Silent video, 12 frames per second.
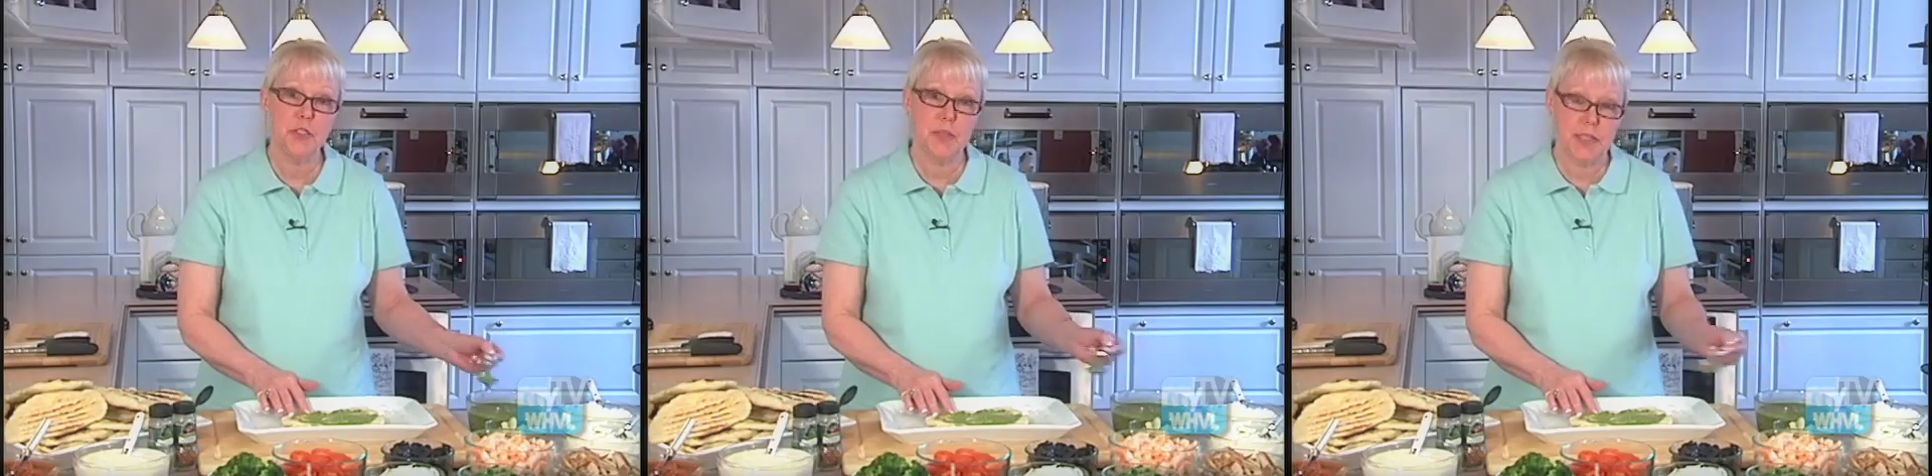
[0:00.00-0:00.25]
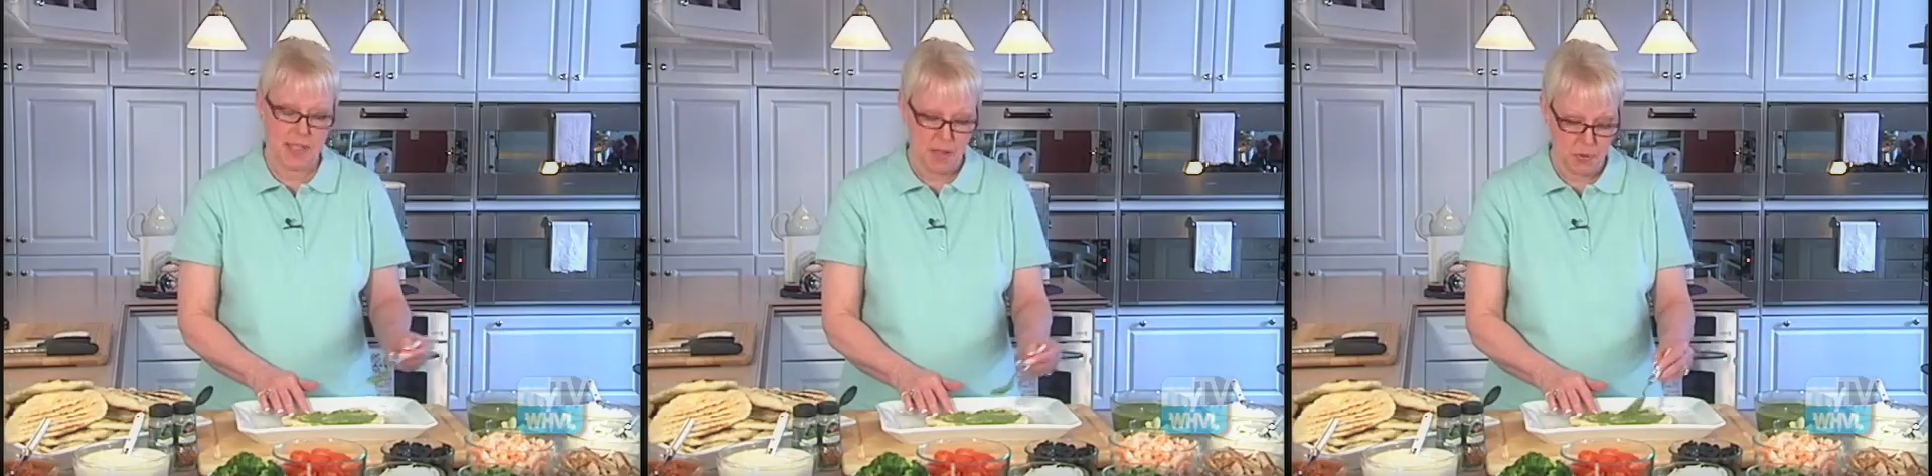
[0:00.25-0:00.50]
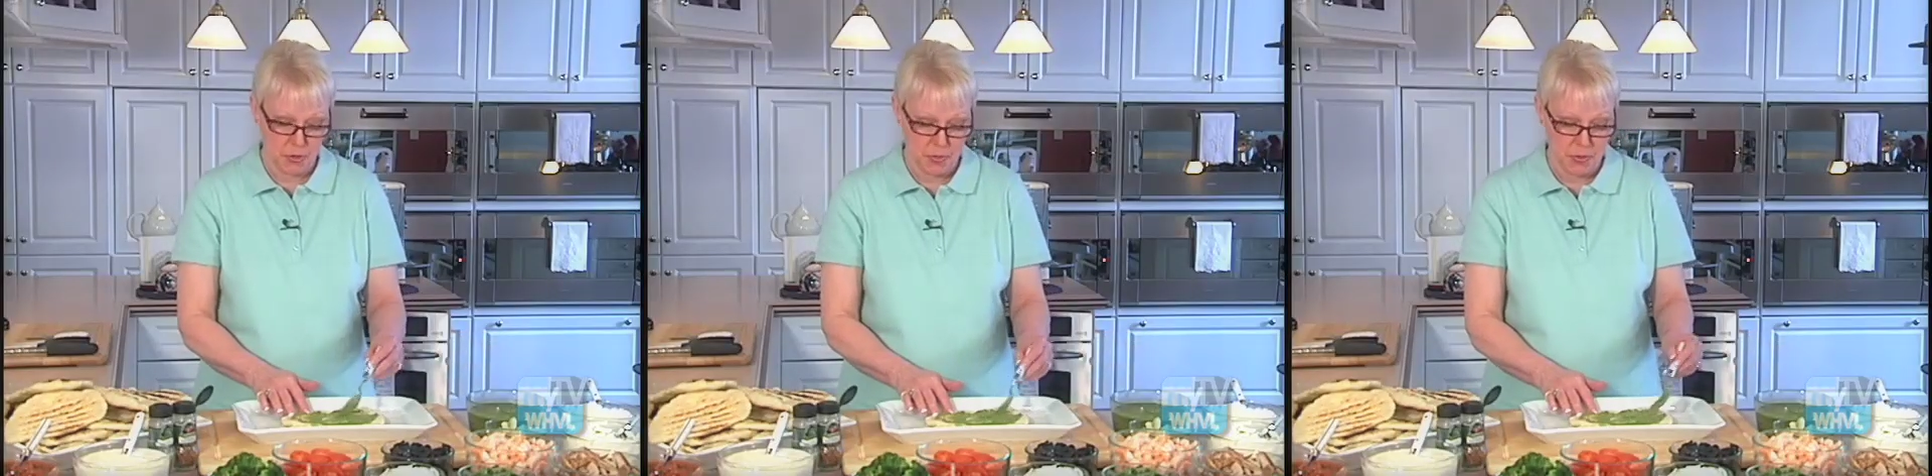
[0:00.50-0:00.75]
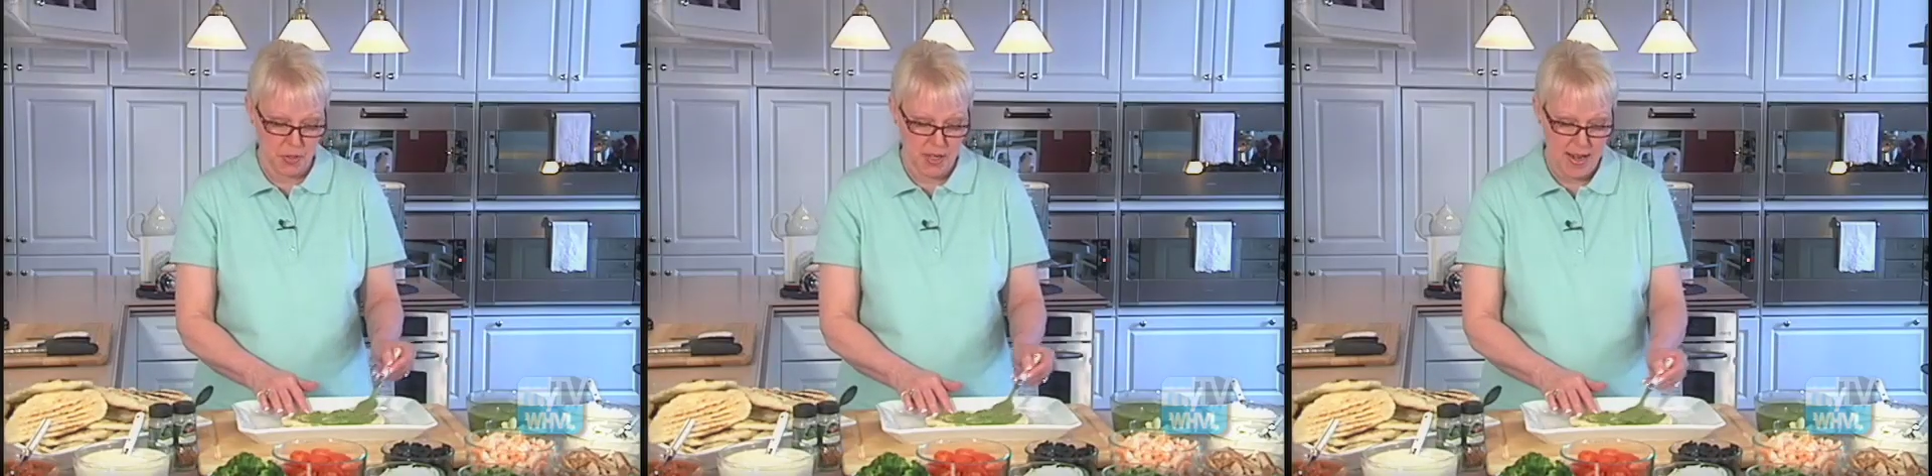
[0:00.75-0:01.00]
to a
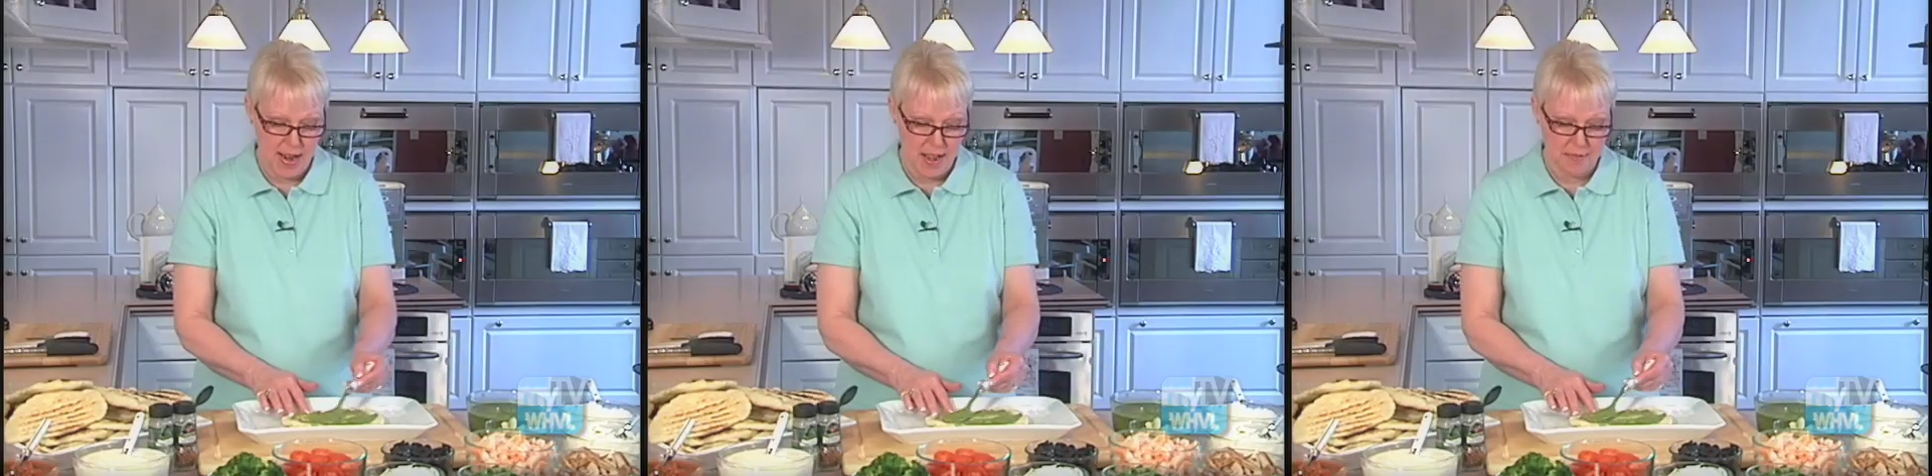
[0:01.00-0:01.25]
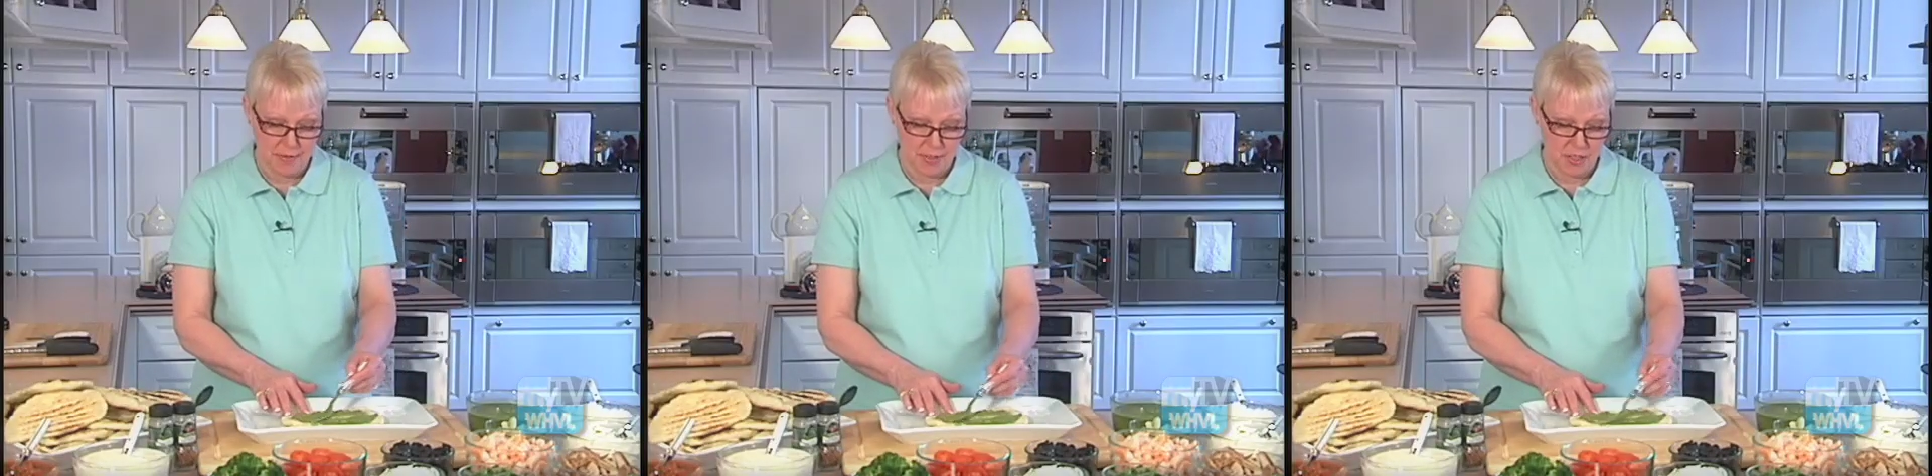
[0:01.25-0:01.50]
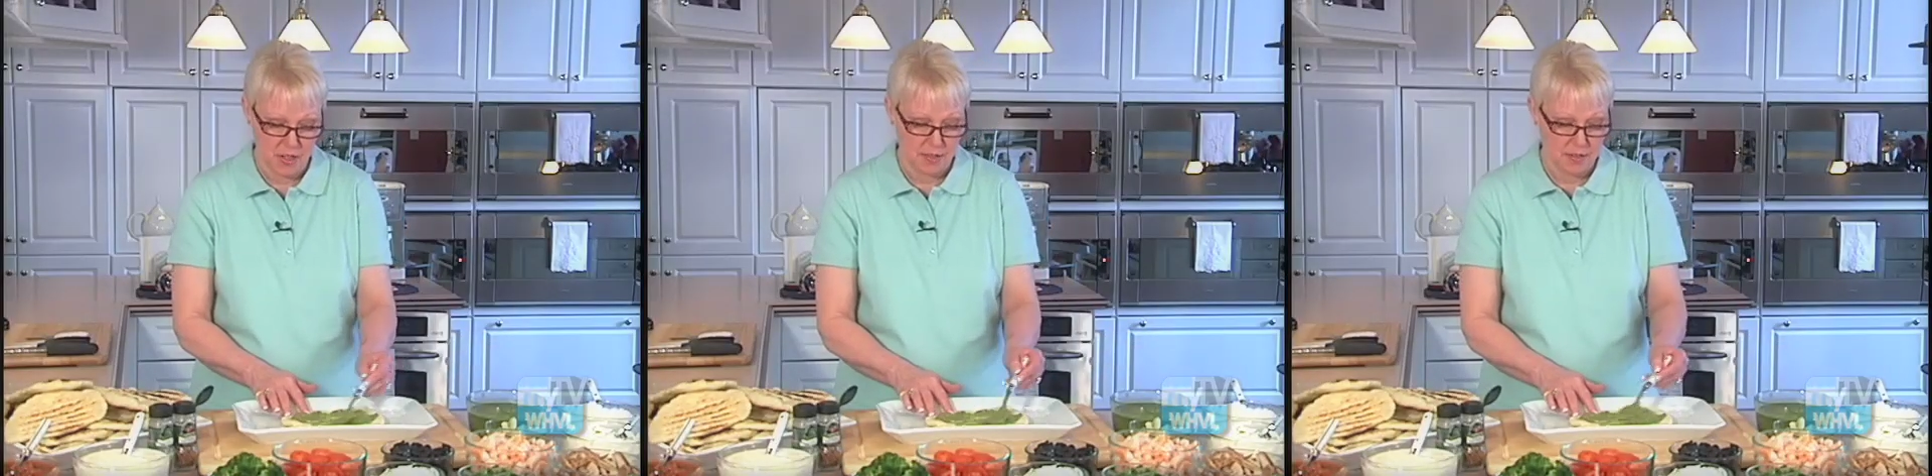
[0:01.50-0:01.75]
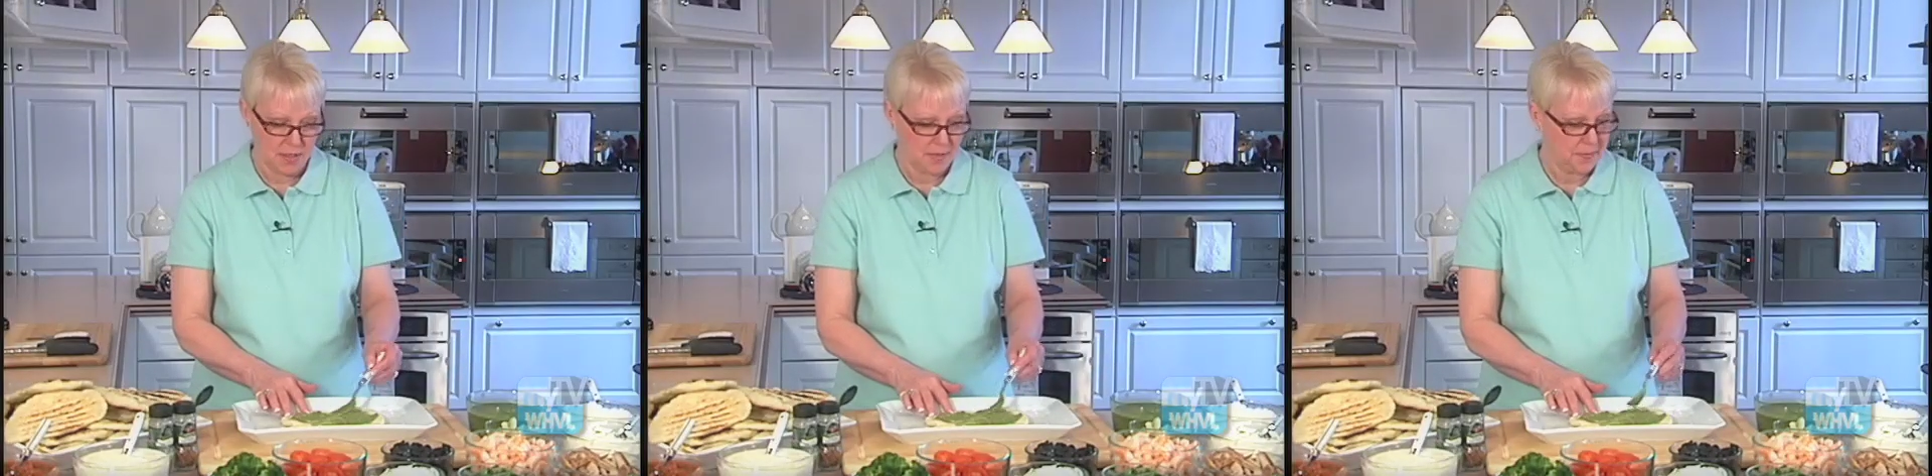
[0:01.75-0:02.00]
tablespoon and a half of
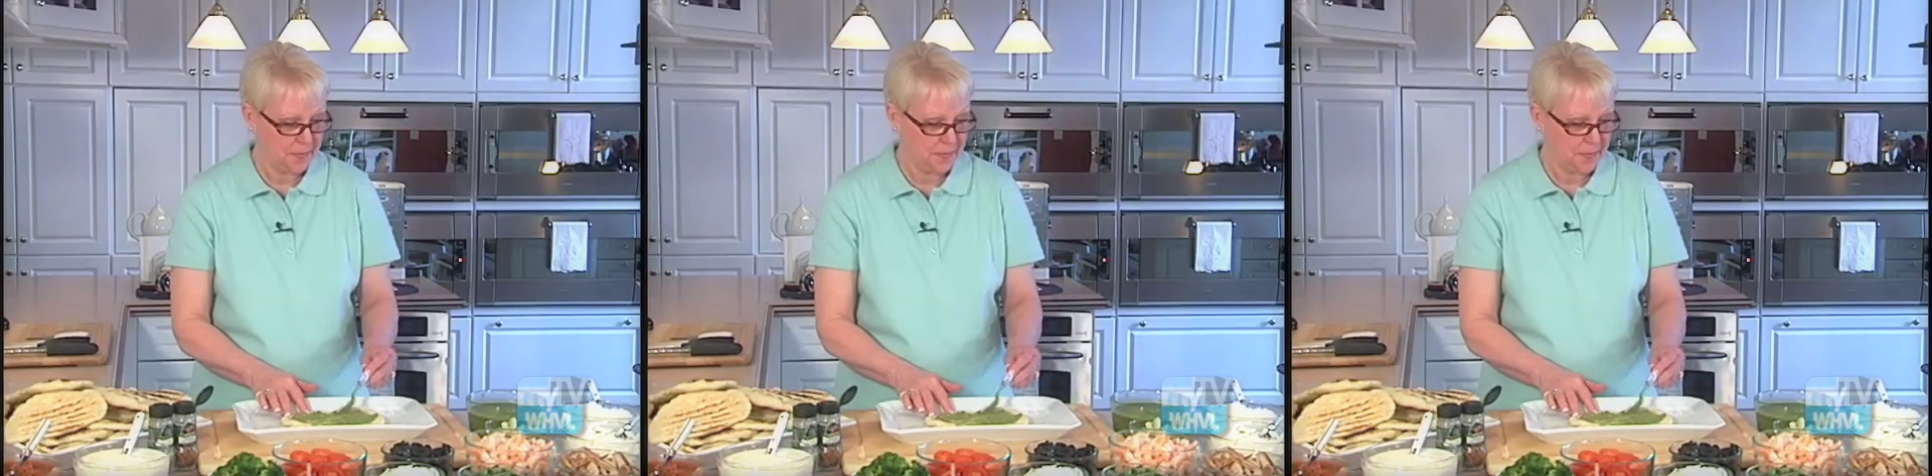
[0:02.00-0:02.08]
sauce.